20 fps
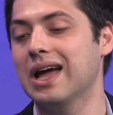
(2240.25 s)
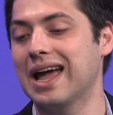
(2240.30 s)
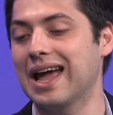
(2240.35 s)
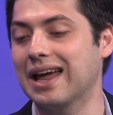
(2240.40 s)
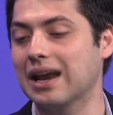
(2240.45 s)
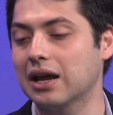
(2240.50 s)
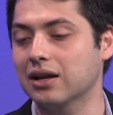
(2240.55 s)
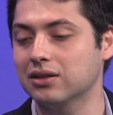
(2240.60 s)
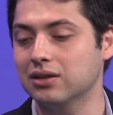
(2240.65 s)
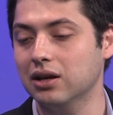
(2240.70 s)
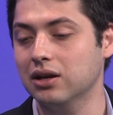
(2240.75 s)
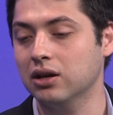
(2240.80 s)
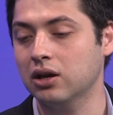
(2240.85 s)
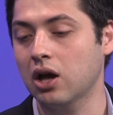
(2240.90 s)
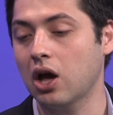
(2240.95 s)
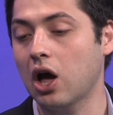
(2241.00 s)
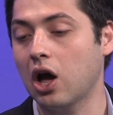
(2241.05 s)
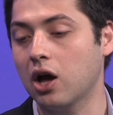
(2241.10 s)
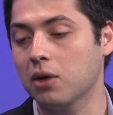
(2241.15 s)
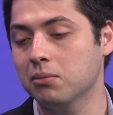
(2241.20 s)
And I think
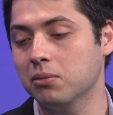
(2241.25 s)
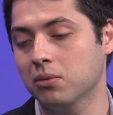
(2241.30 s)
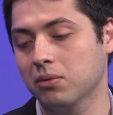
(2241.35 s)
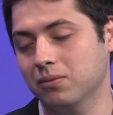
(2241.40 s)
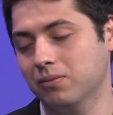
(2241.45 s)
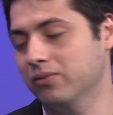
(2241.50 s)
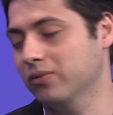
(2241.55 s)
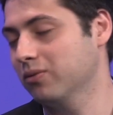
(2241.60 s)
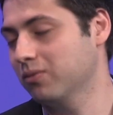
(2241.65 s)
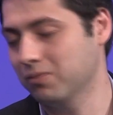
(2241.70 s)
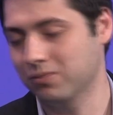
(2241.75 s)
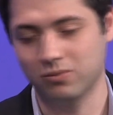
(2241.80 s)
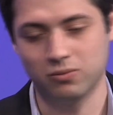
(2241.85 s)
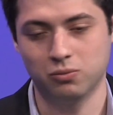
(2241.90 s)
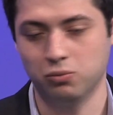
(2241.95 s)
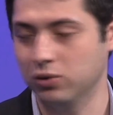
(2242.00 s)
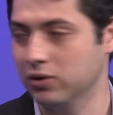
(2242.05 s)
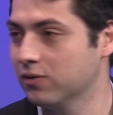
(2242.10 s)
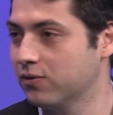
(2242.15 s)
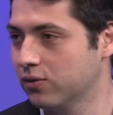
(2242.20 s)

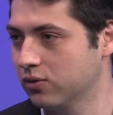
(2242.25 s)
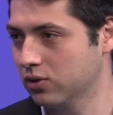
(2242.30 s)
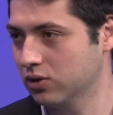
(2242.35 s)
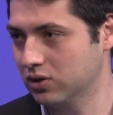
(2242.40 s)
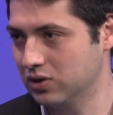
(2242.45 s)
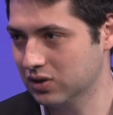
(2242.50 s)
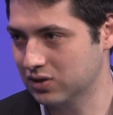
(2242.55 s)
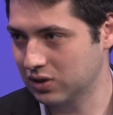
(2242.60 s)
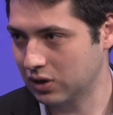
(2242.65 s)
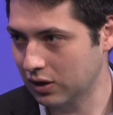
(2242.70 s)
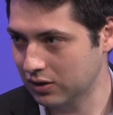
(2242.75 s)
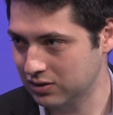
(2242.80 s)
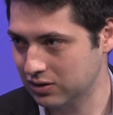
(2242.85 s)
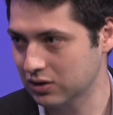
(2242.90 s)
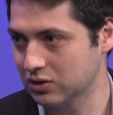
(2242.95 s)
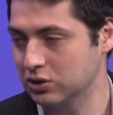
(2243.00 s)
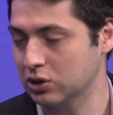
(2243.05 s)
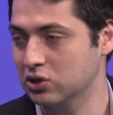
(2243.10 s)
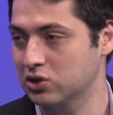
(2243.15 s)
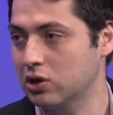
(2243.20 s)
we've discussed
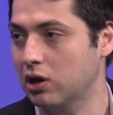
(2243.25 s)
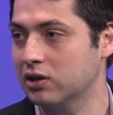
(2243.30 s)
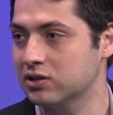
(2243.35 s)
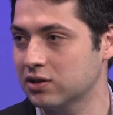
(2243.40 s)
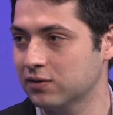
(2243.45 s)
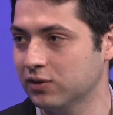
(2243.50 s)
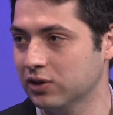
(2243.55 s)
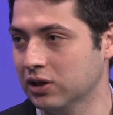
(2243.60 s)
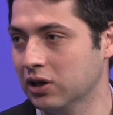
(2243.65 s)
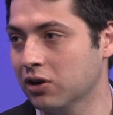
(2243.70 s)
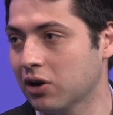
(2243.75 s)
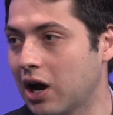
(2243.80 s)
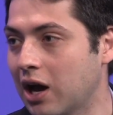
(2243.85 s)
this exhaustively here.